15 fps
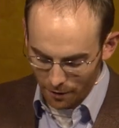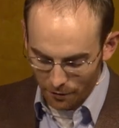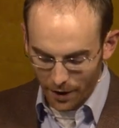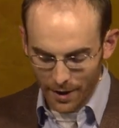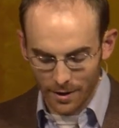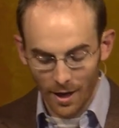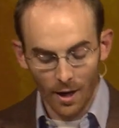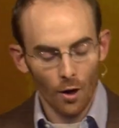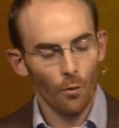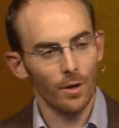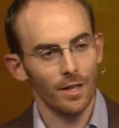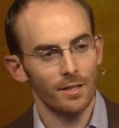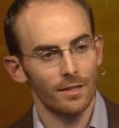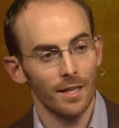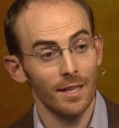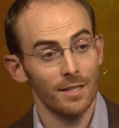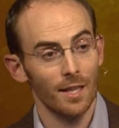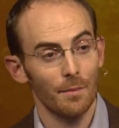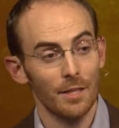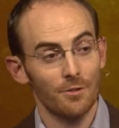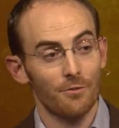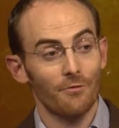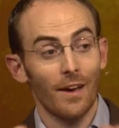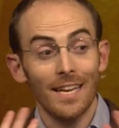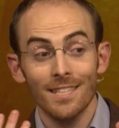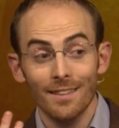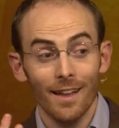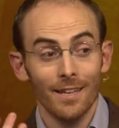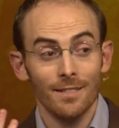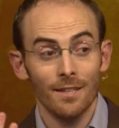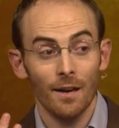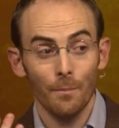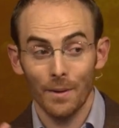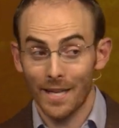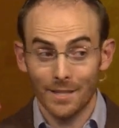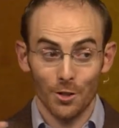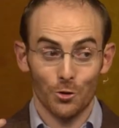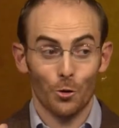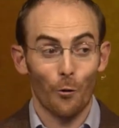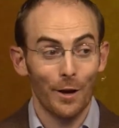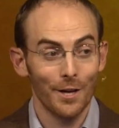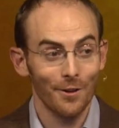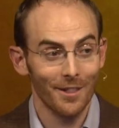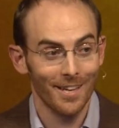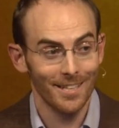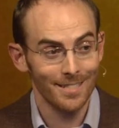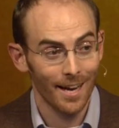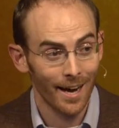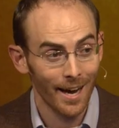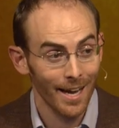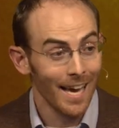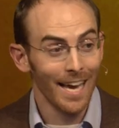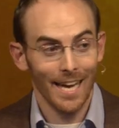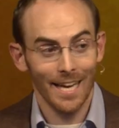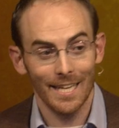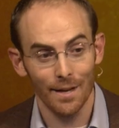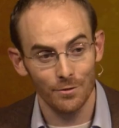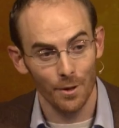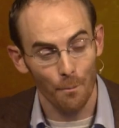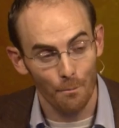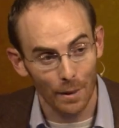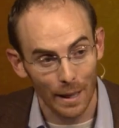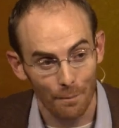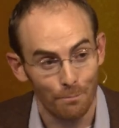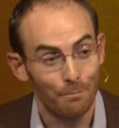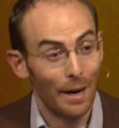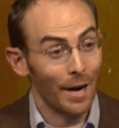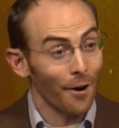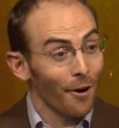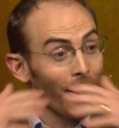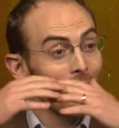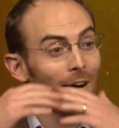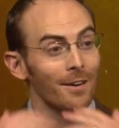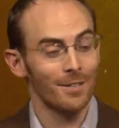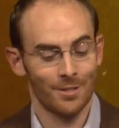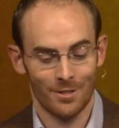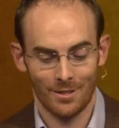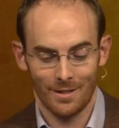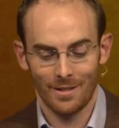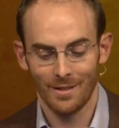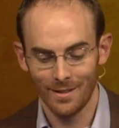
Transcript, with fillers: In fact, when he sees them, his face lights up, he gets a twinkle in his eye, he gives them big bear hugs.